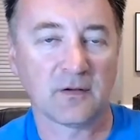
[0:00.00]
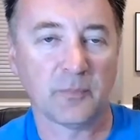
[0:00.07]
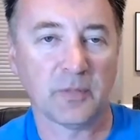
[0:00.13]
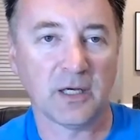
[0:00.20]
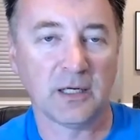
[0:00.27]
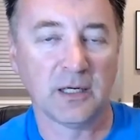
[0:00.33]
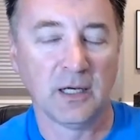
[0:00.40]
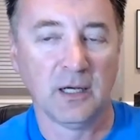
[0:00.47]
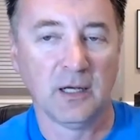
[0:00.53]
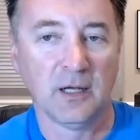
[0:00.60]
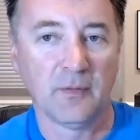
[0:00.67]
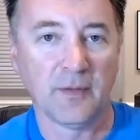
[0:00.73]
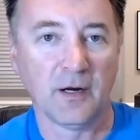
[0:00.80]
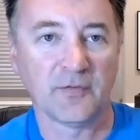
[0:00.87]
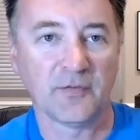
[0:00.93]
But
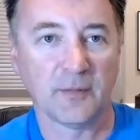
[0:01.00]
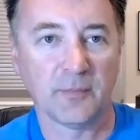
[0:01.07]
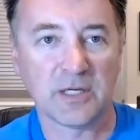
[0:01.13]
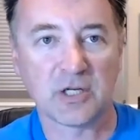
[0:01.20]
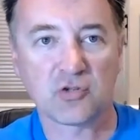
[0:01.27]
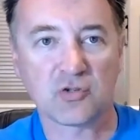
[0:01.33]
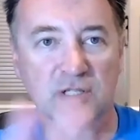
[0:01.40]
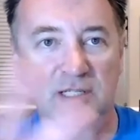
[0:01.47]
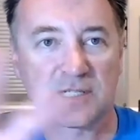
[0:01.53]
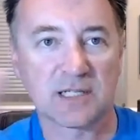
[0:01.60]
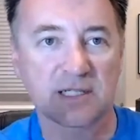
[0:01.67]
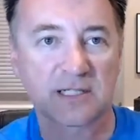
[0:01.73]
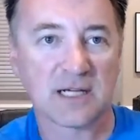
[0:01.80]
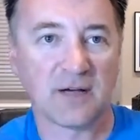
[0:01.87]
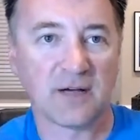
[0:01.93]
there's some interesting
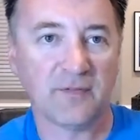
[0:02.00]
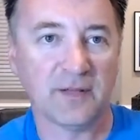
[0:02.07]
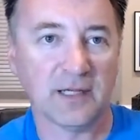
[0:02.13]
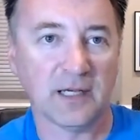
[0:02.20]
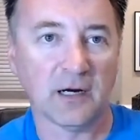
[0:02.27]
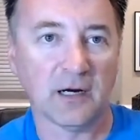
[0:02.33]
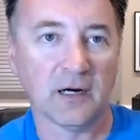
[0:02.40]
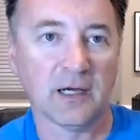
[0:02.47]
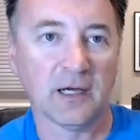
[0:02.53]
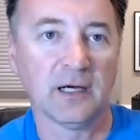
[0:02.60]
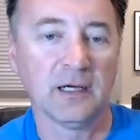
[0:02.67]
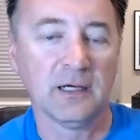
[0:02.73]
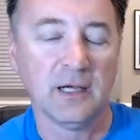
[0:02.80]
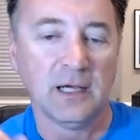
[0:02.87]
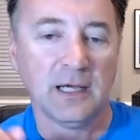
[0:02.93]
stuff in the area.